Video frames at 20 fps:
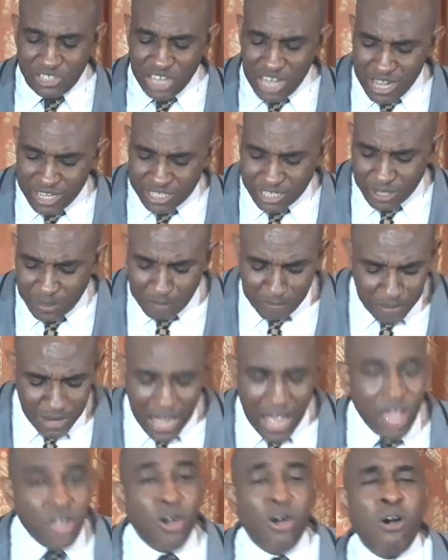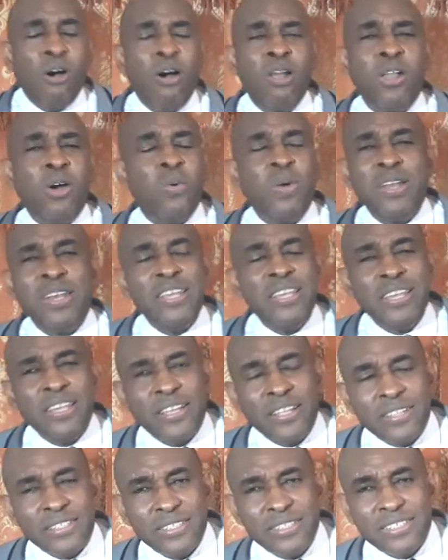shall supply all our
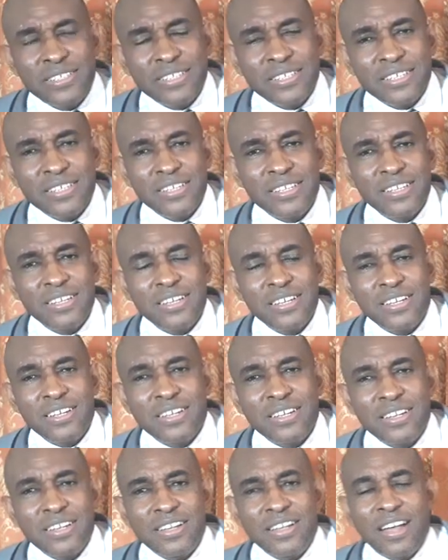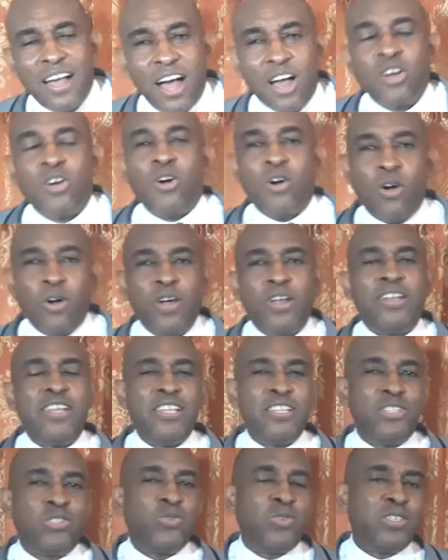needs
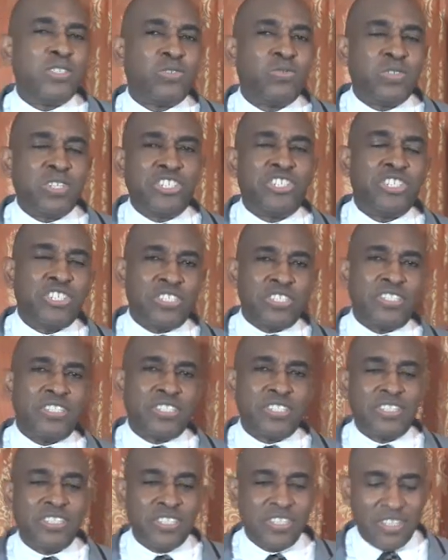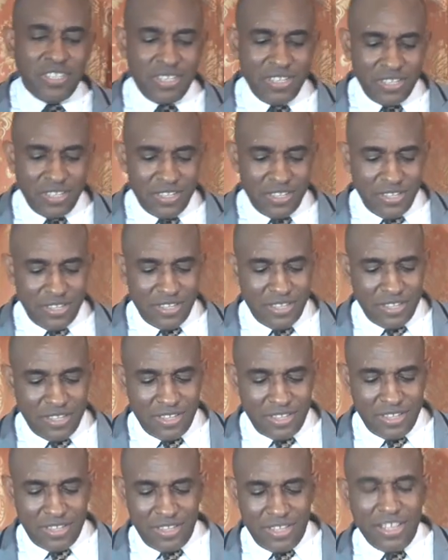according to his riches
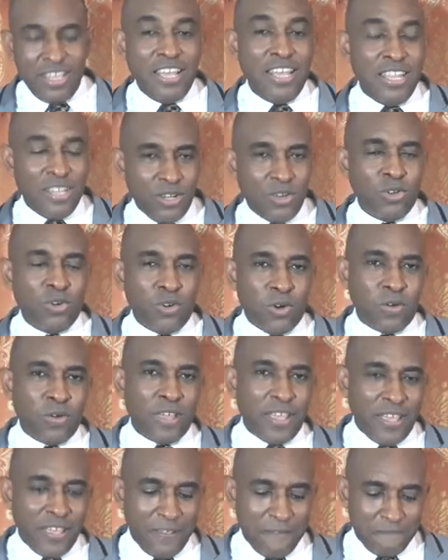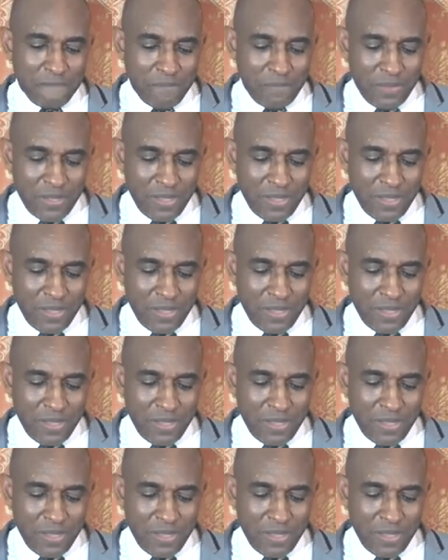in glory.